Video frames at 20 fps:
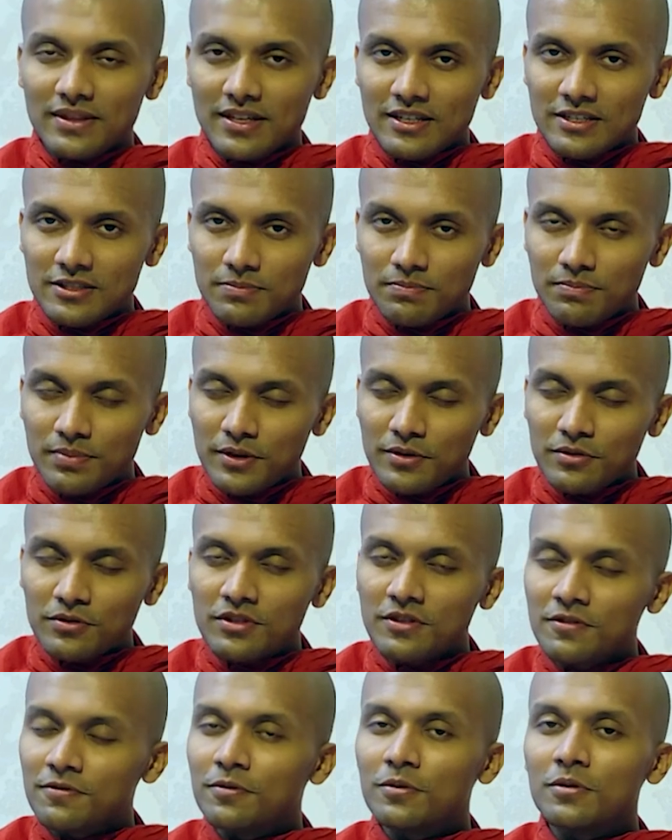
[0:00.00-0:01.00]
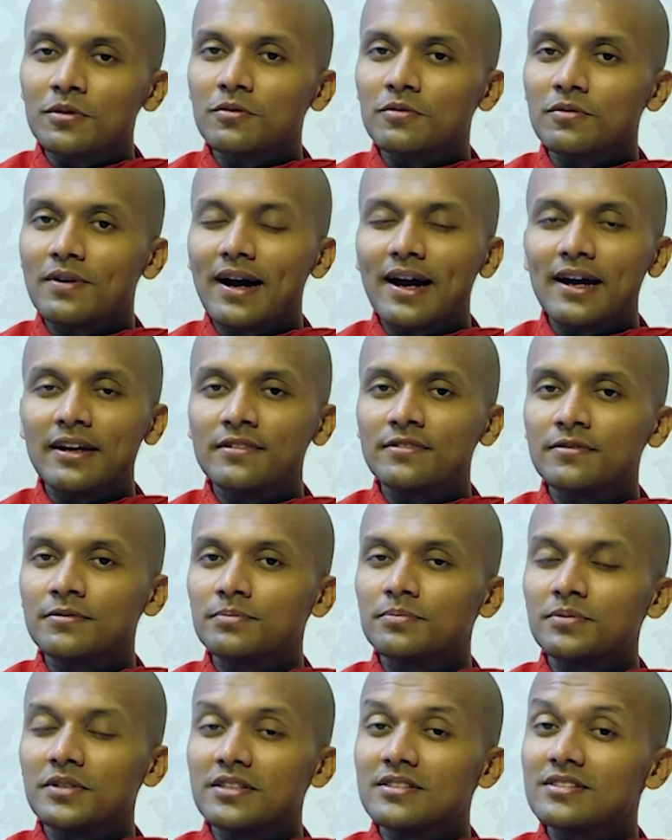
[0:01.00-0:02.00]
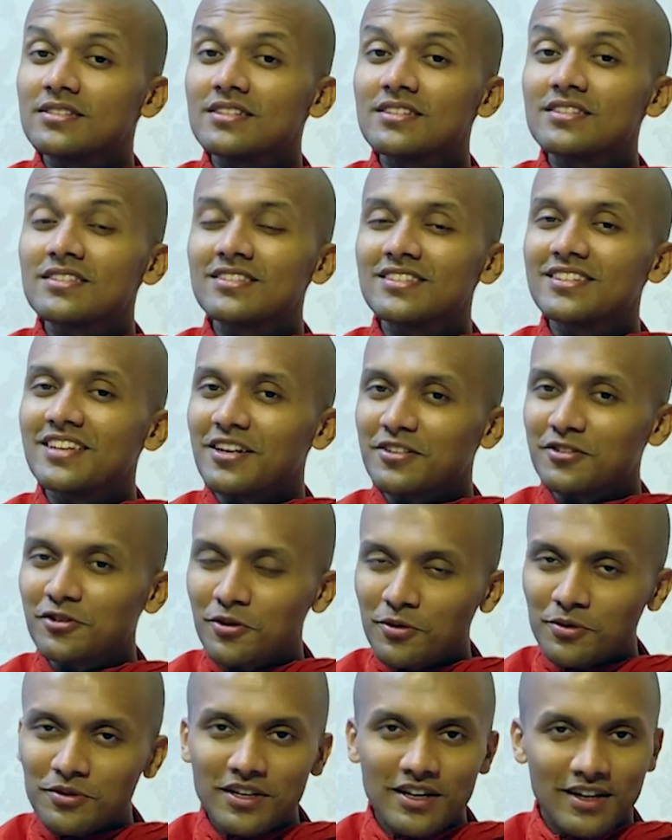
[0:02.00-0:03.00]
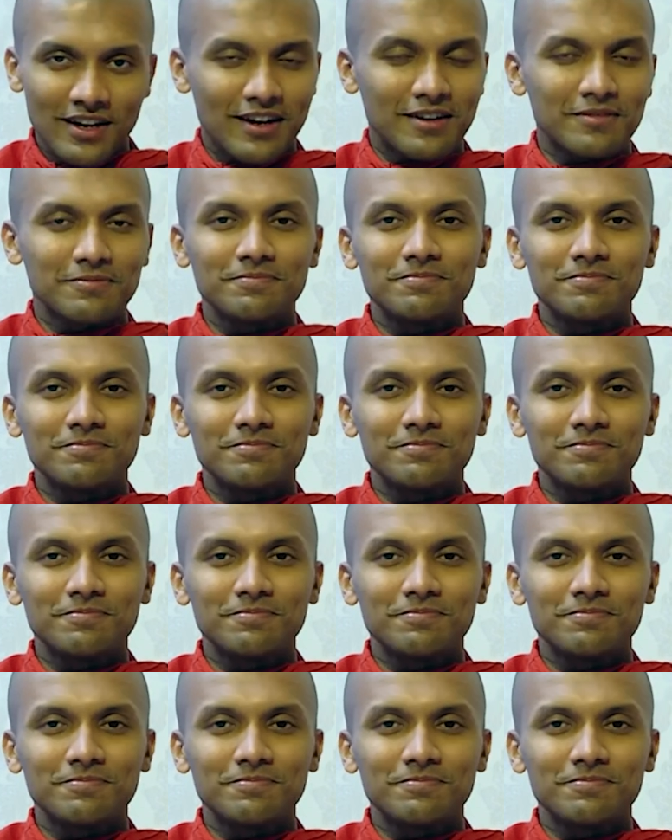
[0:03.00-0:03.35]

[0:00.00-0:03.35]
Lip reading: his beautiful wife, Princess Yashodhara.